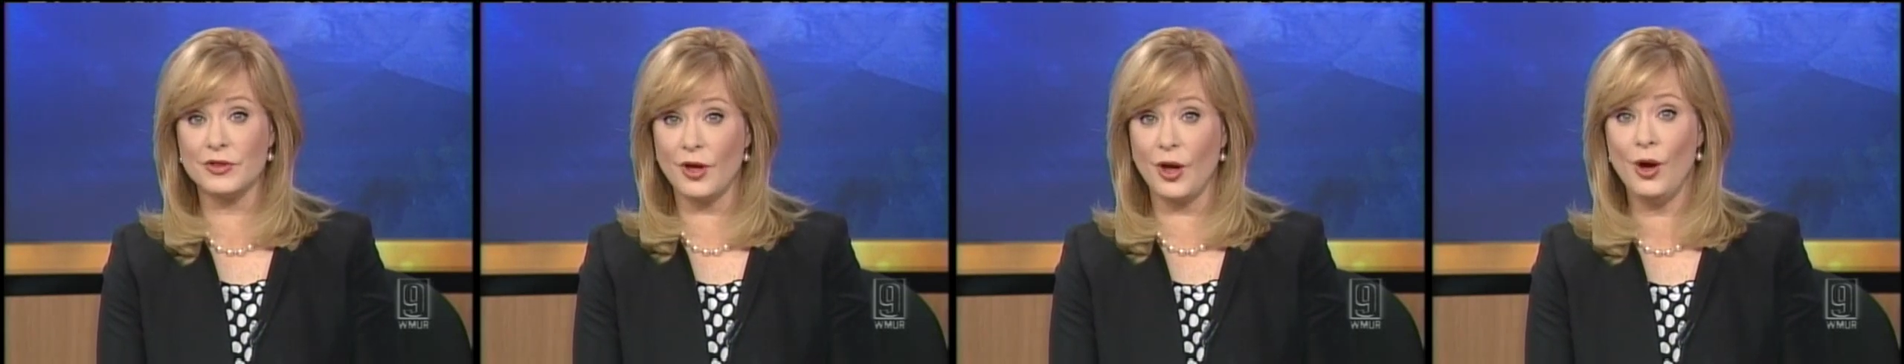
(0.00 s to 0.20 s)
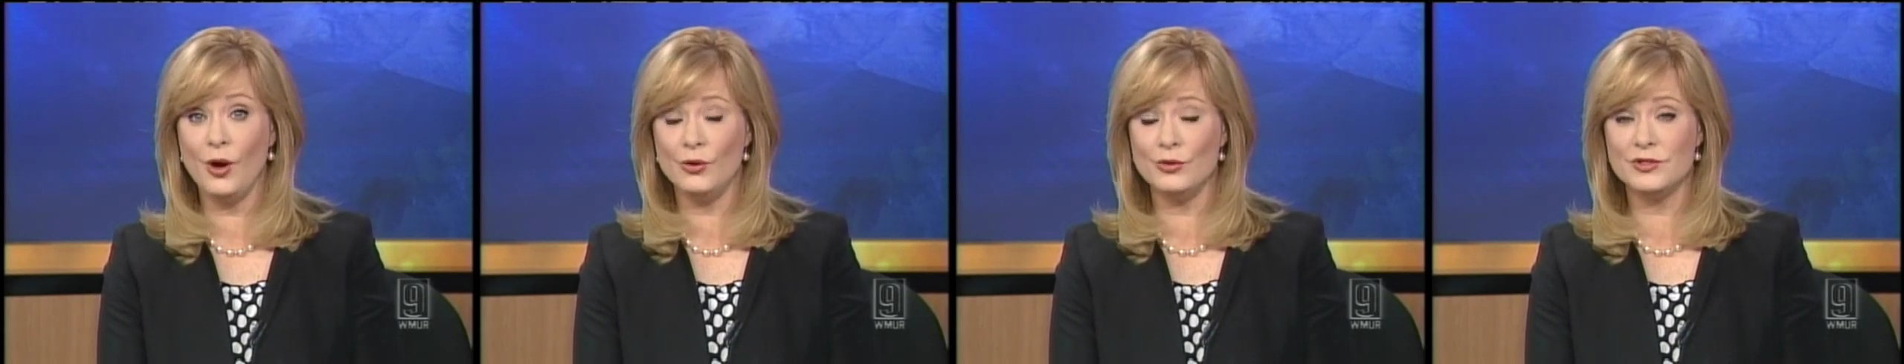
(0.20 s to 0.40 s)

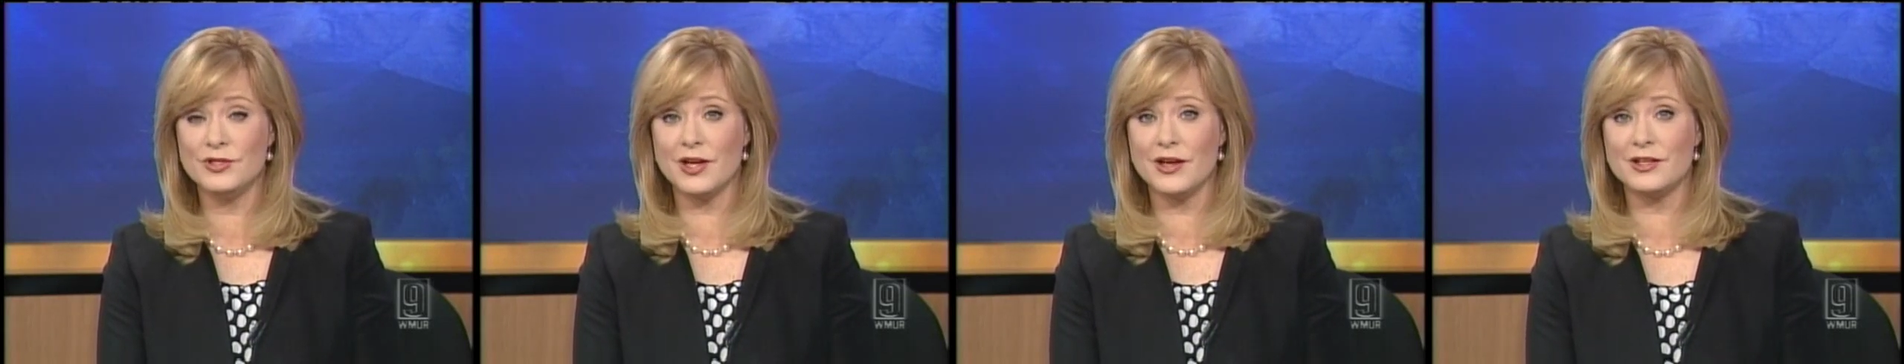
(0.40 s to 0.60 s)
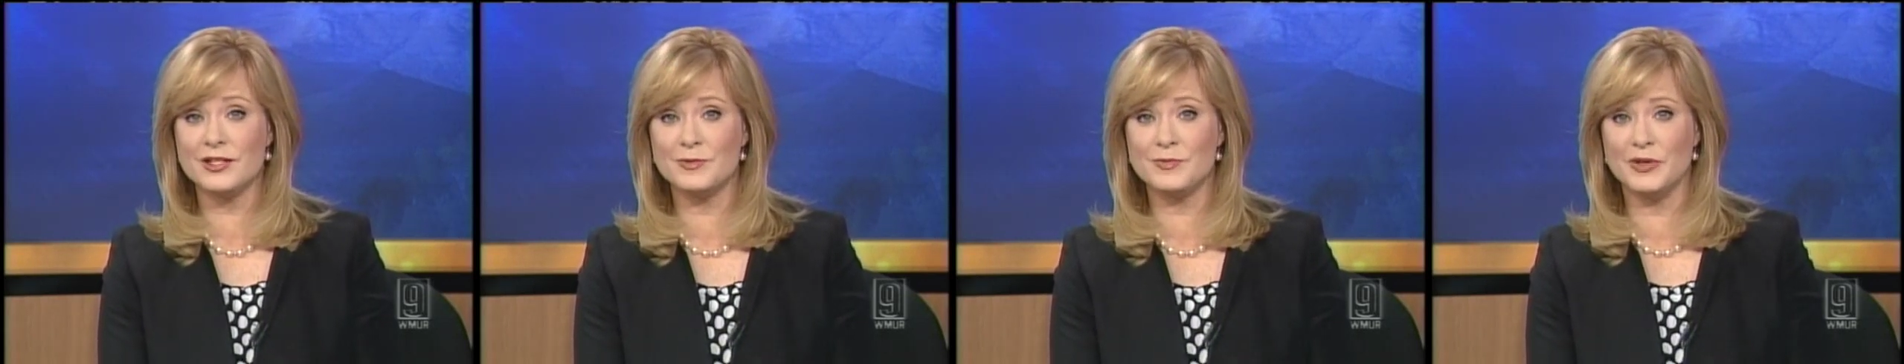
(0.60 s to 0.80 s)
Hodes'
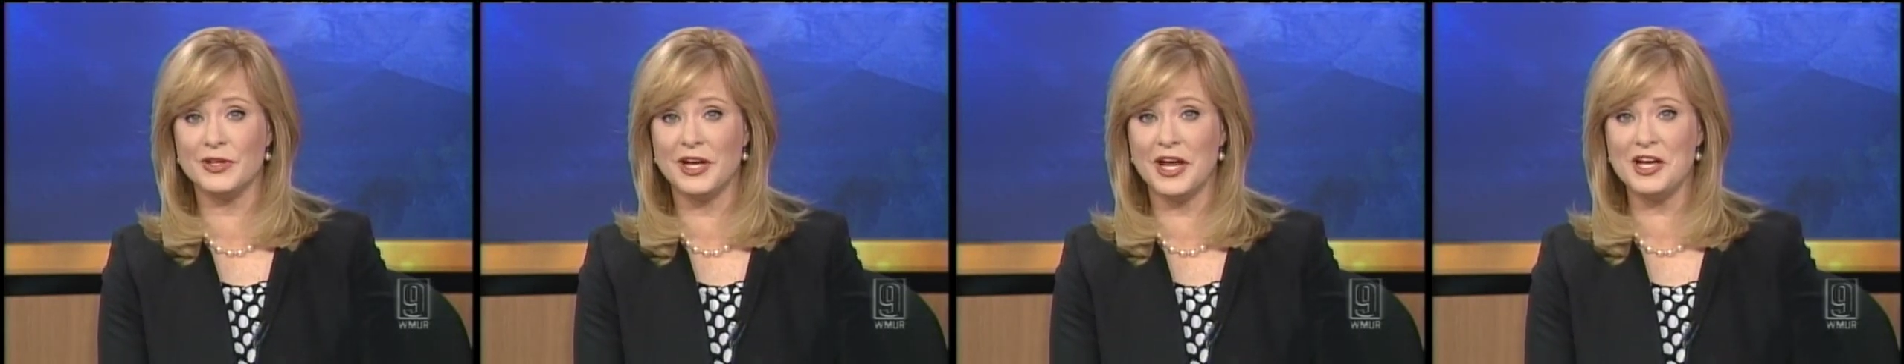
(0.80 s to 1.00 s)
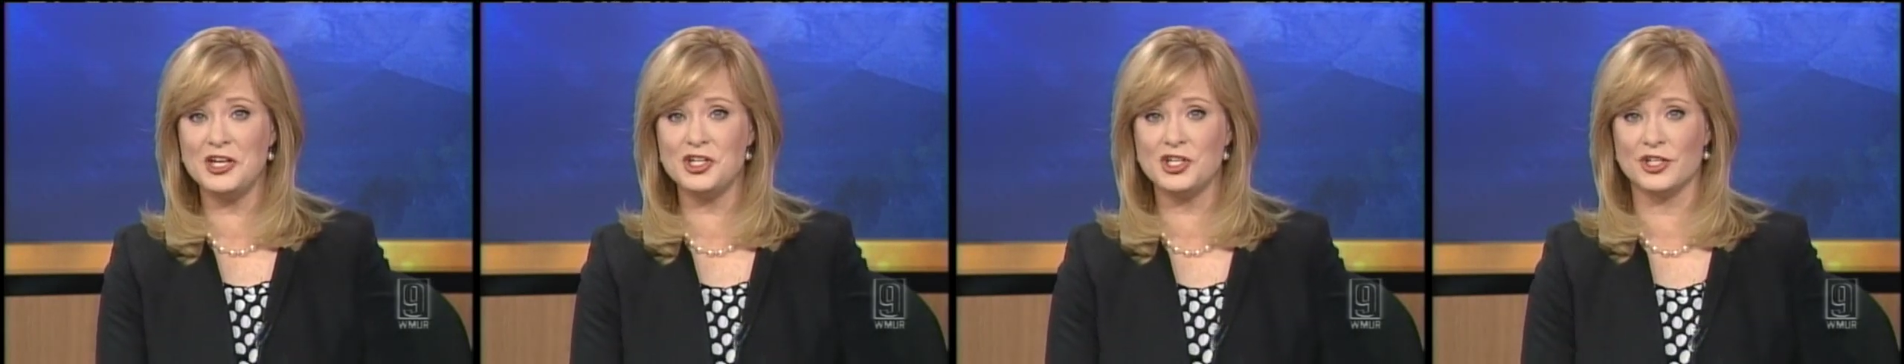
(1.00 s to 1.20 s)

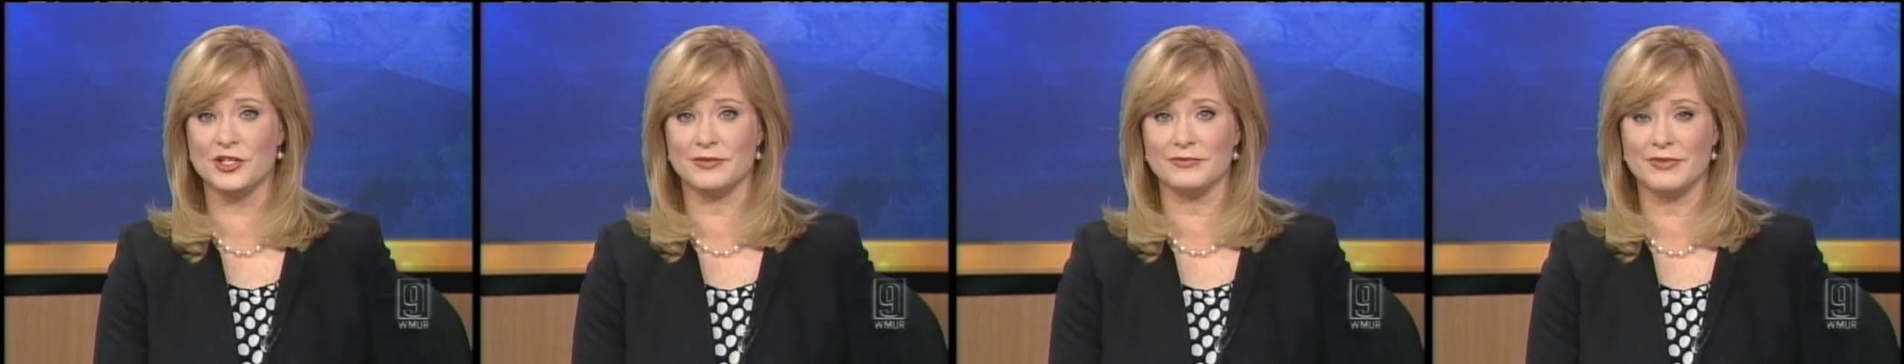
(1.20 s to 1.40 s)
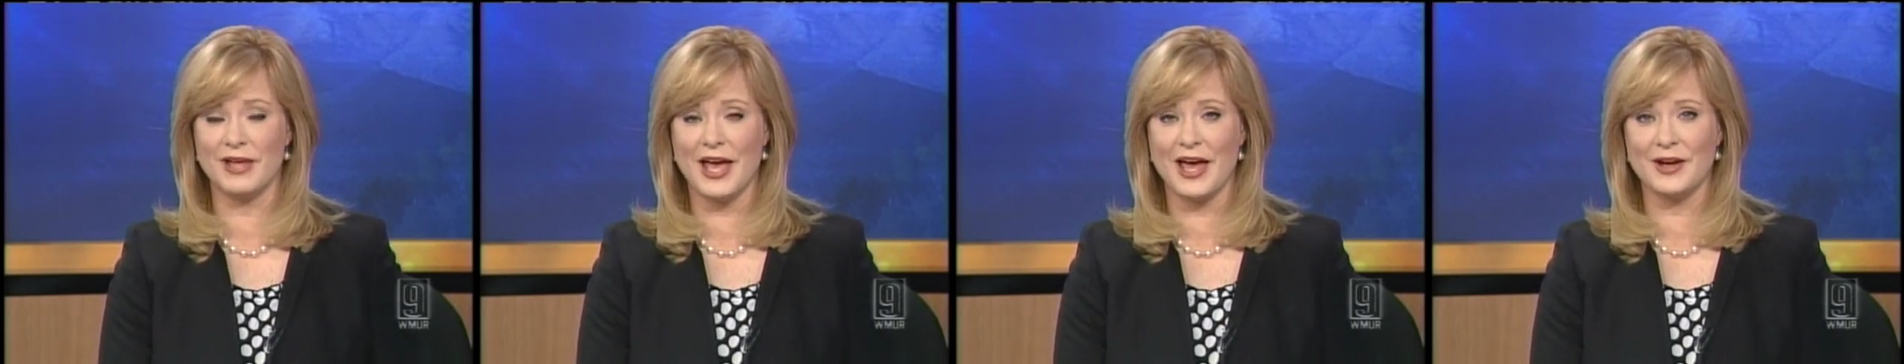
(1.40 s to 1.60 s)
explanation.
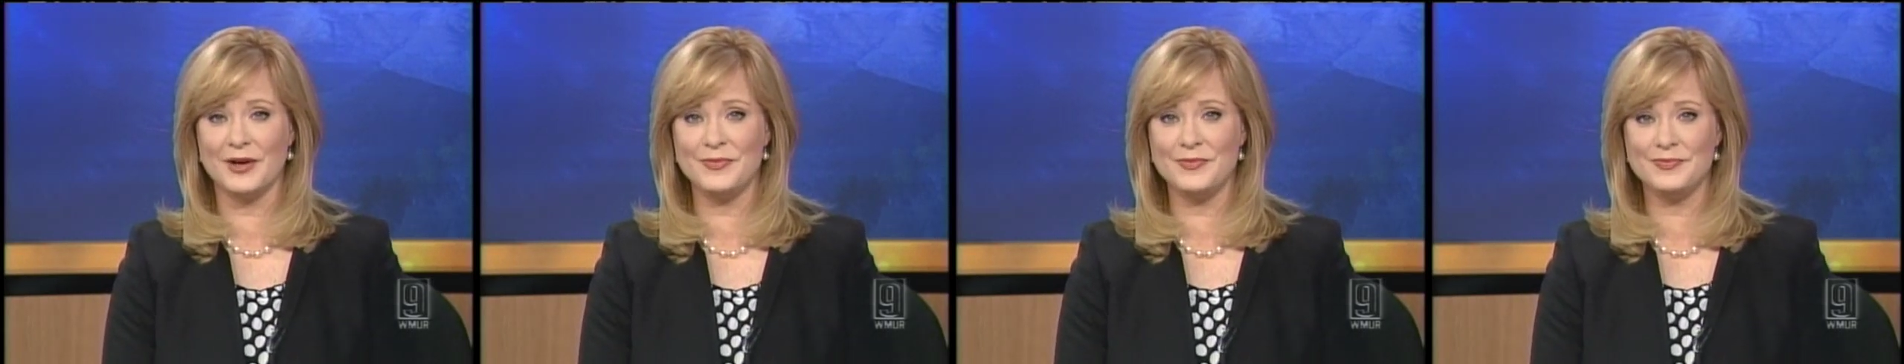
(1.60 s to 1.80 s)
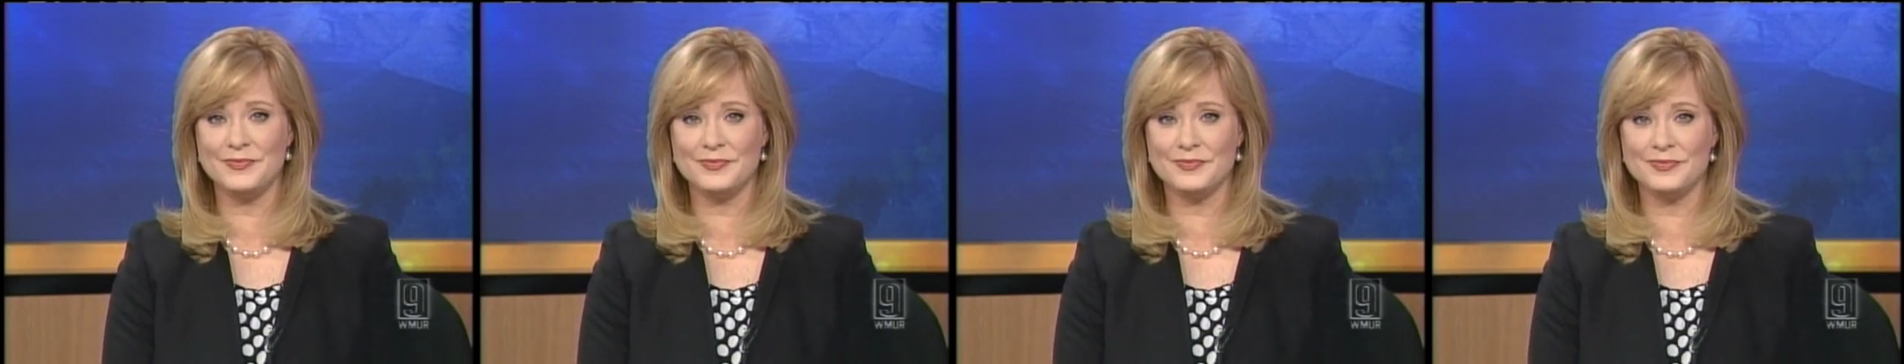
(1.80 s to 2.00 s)
Adam?